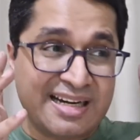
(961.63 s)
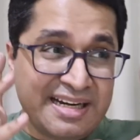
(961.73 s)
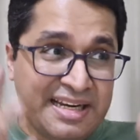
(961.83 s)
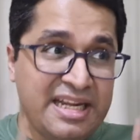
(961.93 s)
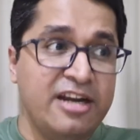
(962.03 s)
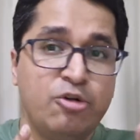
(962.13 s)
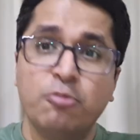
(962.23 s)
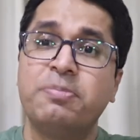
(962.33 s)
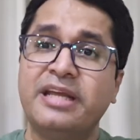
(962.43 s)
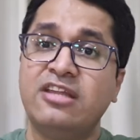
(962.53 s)
need to
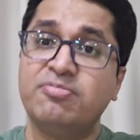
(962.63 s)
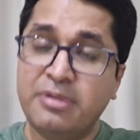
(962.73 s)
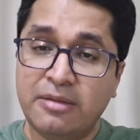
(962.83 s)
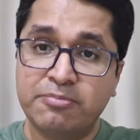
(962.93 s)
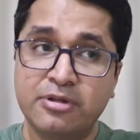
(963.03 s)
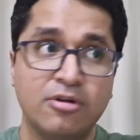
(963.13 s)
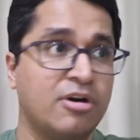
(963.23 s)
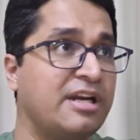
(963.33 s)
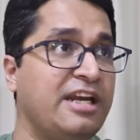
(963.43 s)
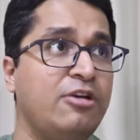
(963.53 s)
please people
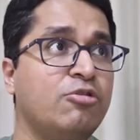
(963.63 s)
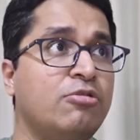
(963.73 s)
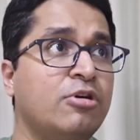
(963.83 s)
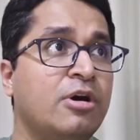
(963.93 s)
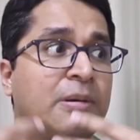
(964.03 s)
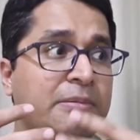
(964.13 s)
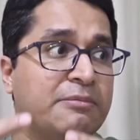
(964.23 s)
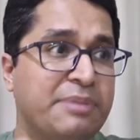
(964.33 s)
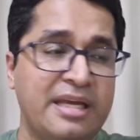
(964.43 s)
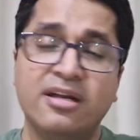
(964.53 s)
or need to
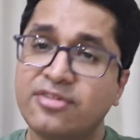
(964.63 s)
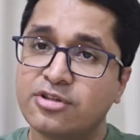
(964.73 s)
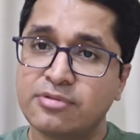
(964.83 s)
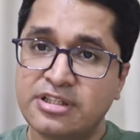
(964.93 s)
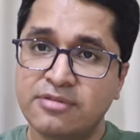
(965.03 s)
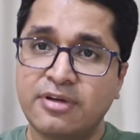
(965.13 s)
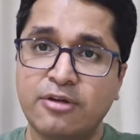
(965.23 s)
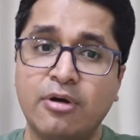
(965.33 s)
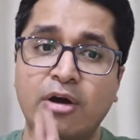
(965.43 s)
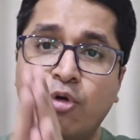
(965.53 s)
be in a situation where you are